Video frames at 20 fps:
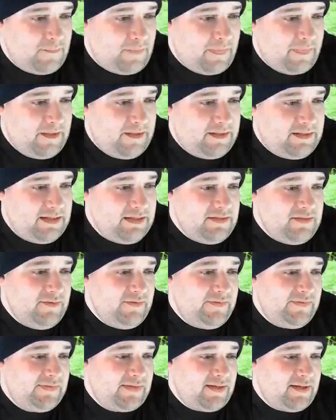Can you
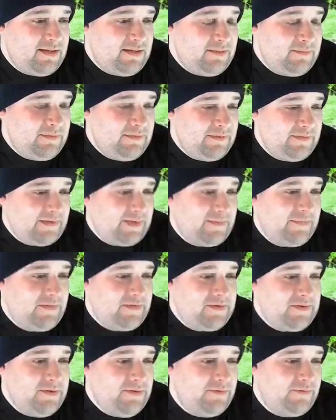
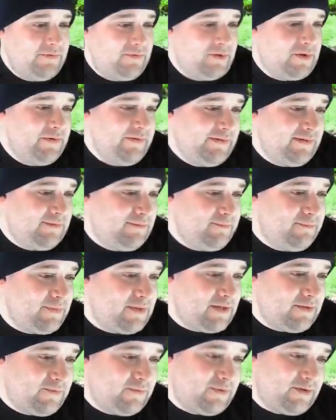substitute frozen
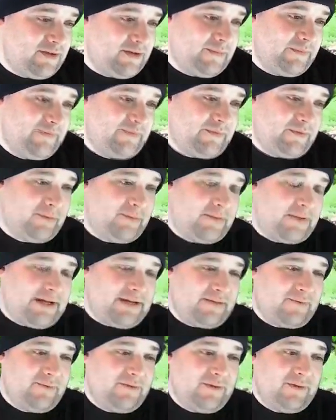bloodworms for
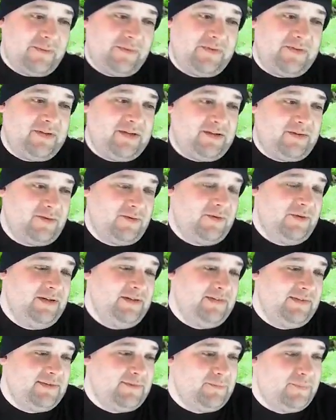blackworms to get
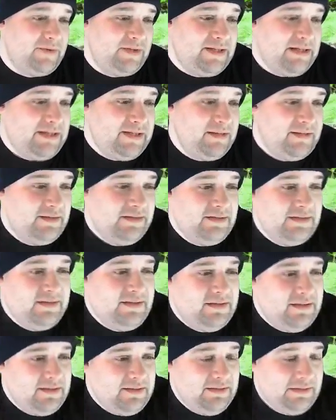corys to breed?
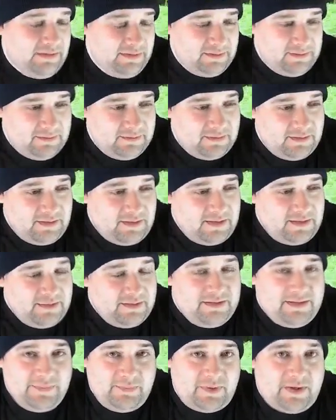
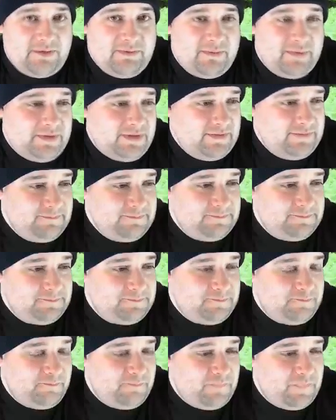Yeah, probably.
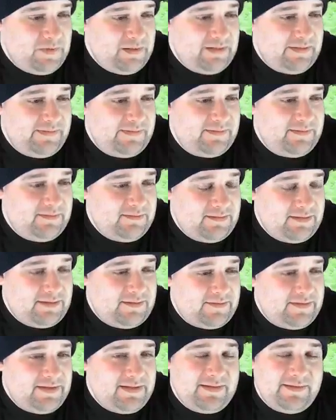I
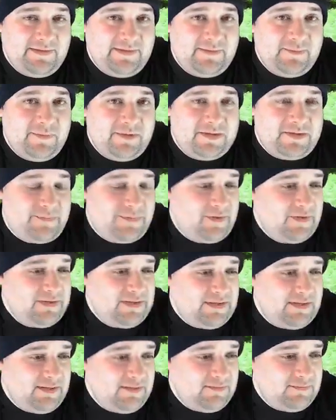don't think it's as much
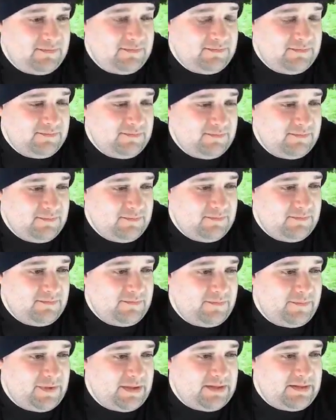protein,
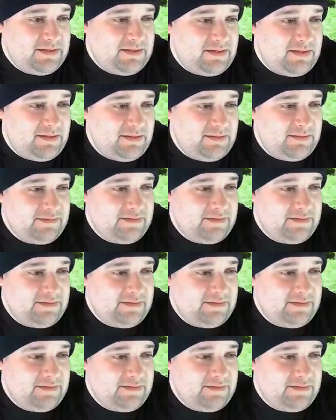but it